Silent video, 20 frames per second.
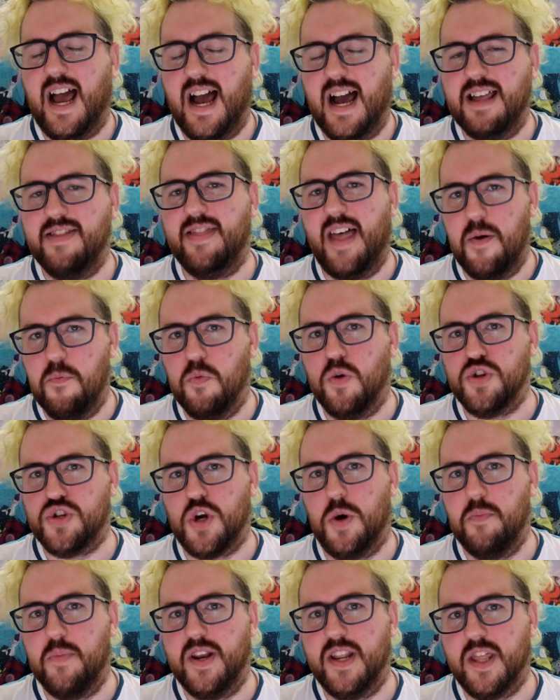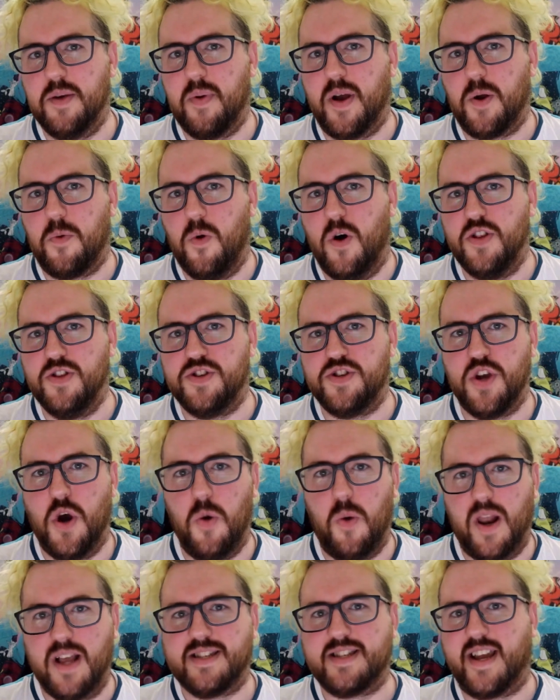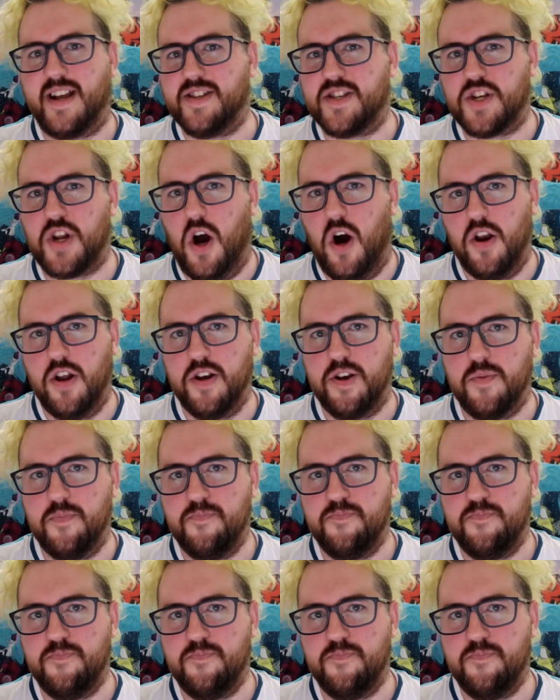and then we'll jump into the big one, so let's get started.